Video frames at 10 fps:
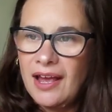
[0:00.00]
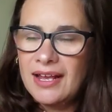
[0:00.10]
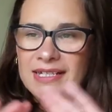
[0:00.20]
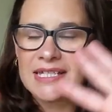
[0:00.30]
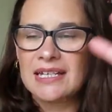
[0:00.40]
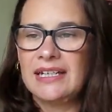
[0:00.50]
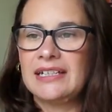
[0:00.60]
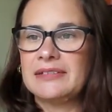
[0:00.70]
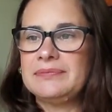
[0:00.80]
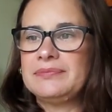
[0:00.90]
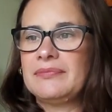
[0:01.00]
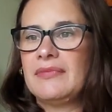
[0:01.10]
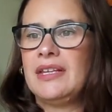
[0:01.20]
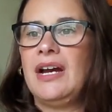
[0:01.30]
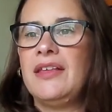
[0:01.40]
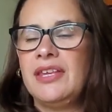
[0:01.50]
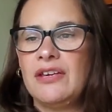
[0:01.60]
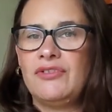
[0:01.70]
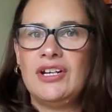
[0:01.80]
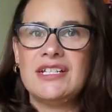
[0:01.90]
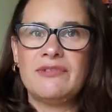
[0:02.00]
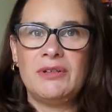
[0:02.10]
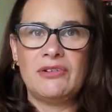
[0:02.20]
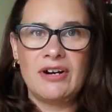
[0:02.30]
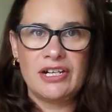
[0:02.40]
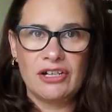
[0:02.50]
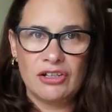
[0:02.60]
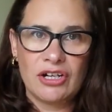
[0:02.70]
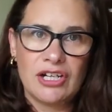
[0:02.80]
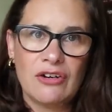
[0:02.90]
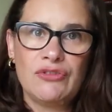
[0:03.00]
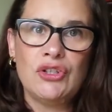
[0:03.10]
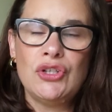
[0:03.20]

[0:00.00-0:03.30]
it's like, I think if you guys have been around here long enough,